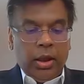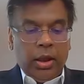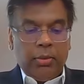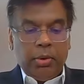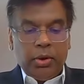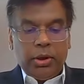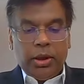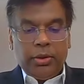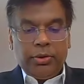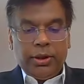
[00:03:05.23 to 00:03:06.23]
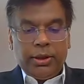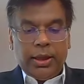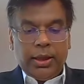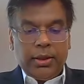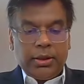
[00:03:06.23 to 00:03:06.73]
in both countries,
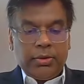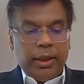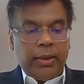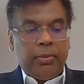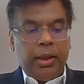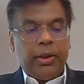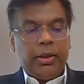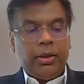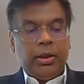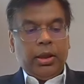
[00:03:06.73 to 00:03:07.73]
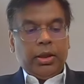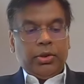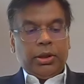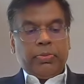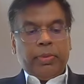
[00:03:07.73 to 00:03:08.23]
and there is great merit
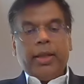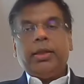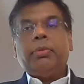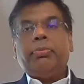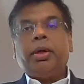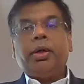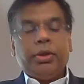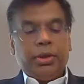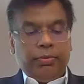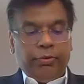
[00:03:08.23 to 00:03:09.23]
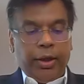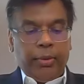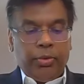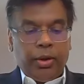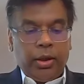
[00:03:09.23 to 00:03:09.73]
to expanding the partnership
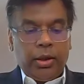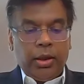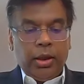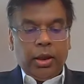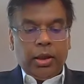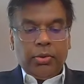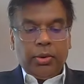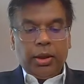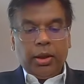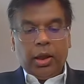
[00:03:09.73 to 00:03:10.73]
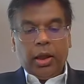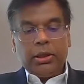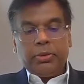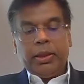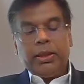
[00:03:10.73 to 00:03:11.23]
framework toward a
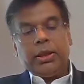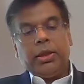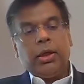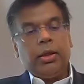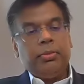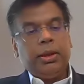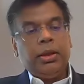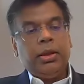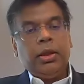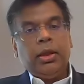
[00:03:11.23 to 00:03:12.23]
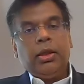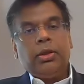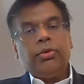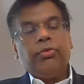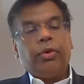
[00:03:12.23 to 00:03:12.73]
knowledge based economy
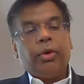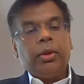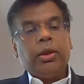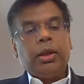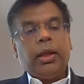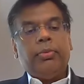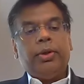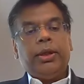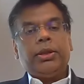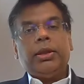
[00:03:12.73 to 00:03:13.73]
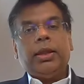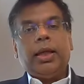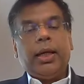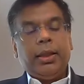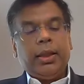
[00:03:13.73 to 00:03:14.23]
through formal collaboration in
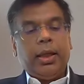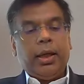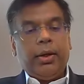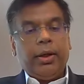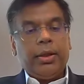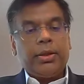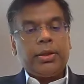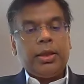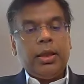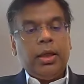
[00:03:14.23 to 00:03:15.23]
high tech areas